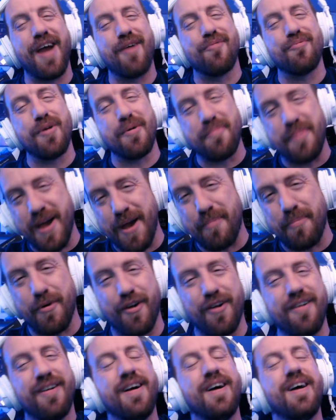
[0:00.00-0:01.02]
And
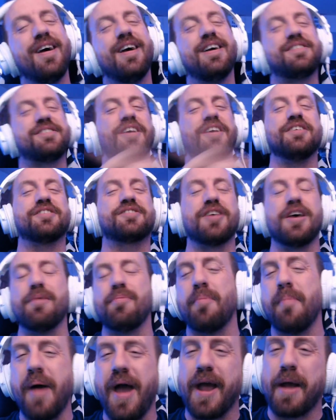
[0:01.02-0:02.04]
remember, it's eat, sleep,
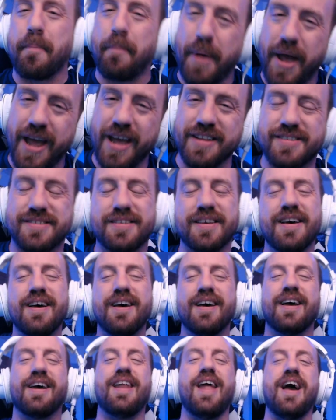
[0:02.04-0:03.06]
and make beats.
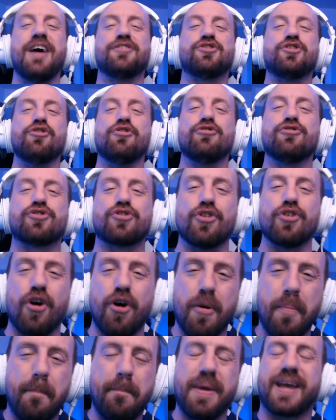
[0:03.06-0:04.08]
And as
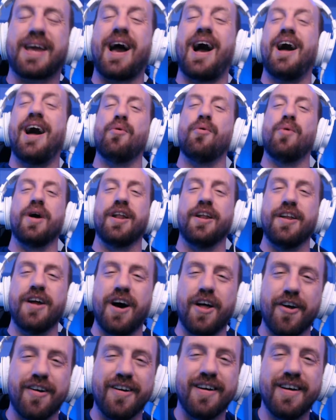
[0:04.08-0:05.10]
usual, be kind to one
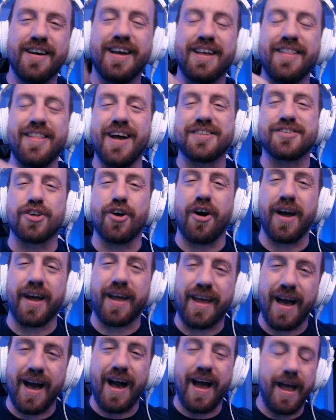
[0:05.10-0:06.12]
another. And that's all I
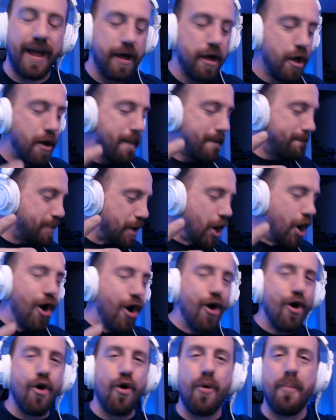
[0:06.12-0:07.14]
got.
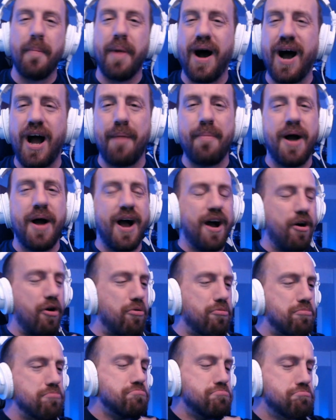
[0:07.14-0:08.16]
Boom! I'm
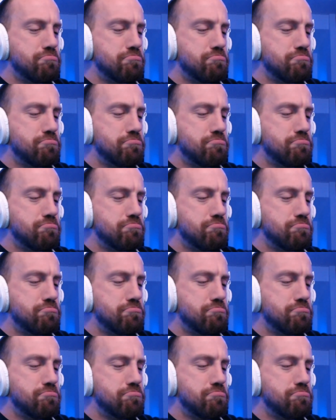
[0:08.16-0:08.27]
out.